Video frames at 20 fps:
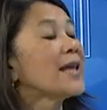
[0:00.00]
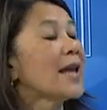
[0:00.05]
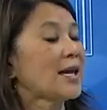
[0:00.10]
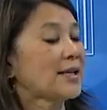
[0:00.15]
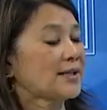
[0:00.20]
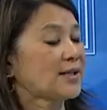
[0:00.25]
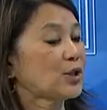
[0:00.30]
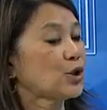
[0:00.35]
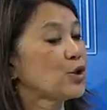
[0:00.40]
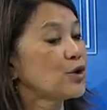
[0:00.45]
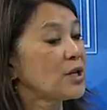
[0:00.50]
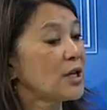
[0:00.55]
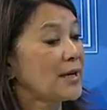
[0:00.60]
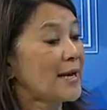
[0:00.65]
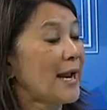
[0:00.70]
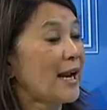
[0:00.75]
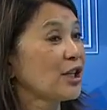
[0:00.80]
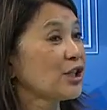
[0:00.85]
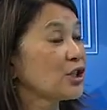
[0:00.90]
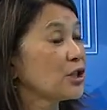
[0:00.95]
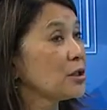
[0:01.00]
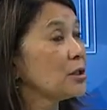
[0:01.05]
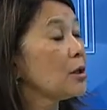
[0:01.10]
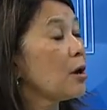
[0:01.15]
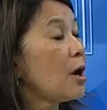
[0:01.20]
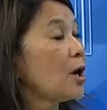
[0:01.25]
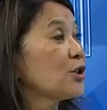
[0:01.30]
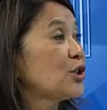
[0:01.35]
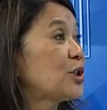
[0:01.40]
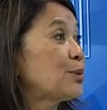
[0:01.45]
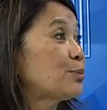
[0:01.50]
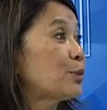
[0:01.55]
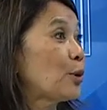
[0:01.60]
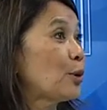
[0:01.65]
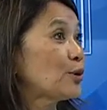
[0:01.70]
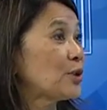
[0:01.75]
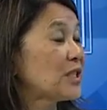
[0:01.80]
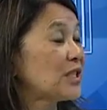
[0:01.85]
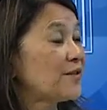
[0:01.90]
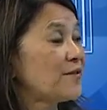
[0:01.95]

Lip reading: Yes. So the National Osteoporosis